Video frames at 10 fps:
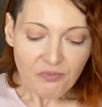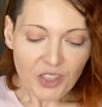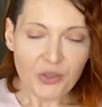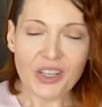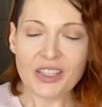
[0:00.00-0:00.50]

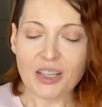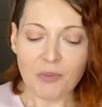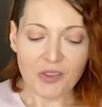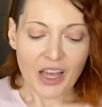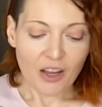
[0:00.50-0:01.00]
You get some
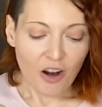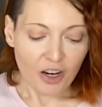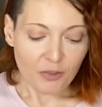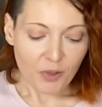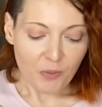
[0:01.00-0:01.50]
of that
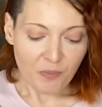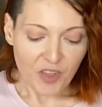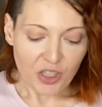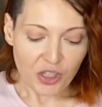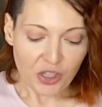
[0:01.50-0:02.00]
cardamom
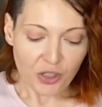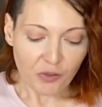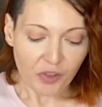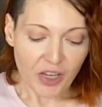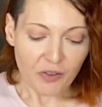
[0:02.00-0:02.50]
and ginger
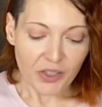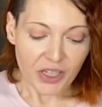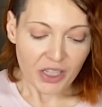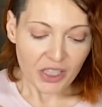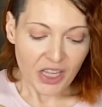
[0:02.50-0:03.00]
flavor
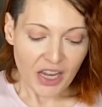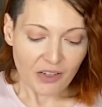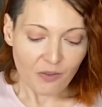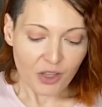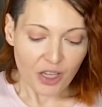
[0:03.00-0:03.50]
inside
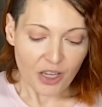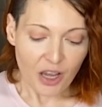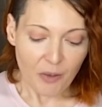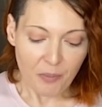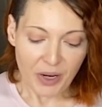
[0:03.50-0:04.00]
of the
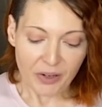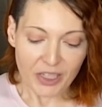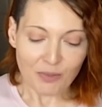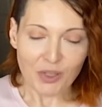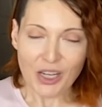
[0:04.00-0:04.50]

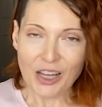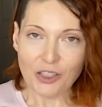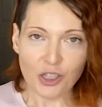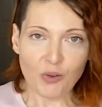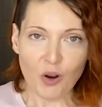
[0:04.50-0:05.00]
berries, but not
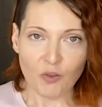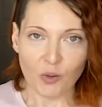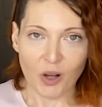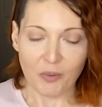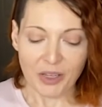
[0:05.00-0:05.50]
too
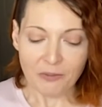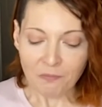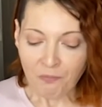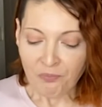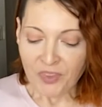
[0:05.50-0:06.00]
overwhelming.
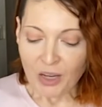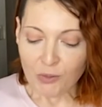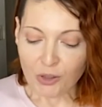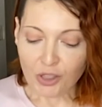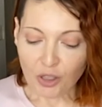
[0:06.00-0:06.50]
I'm
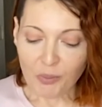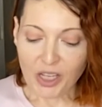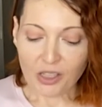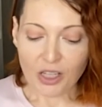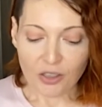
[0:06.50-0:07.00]
sure there will be
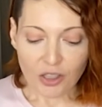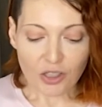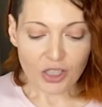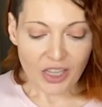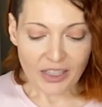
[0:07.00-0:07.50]
a little
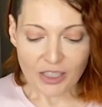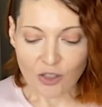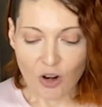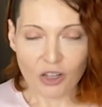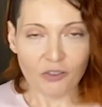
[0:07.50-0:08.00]
slightly
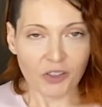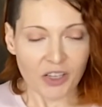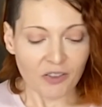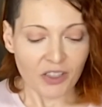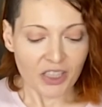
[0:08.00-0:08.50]
stronger
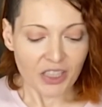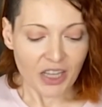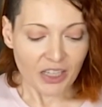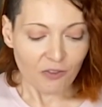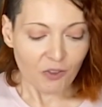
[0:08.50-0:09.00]
flavor
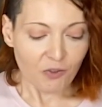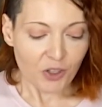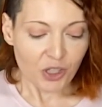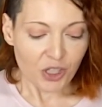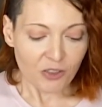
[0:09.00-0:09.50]
inside of the
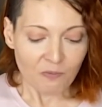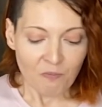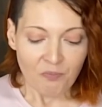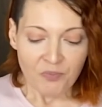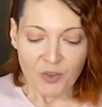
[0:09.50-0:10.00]
version
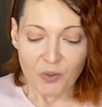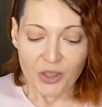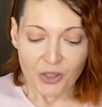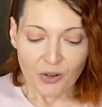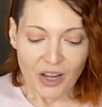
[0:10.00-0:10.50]
with
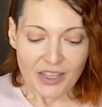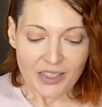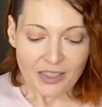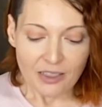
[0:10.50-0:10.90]
the crust,